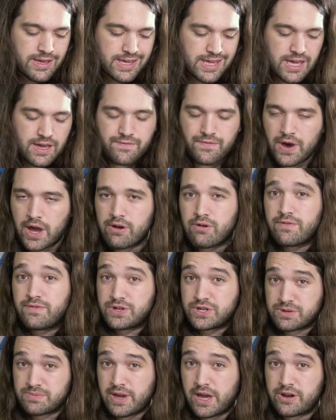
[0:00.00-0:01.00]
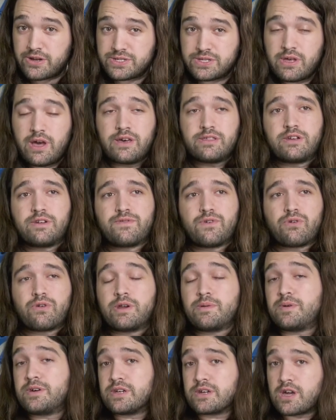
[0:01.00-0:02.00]
E F I revision matters a lot, there have
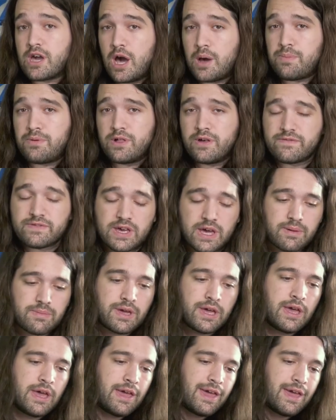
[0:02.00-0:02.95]
already been a couple of them,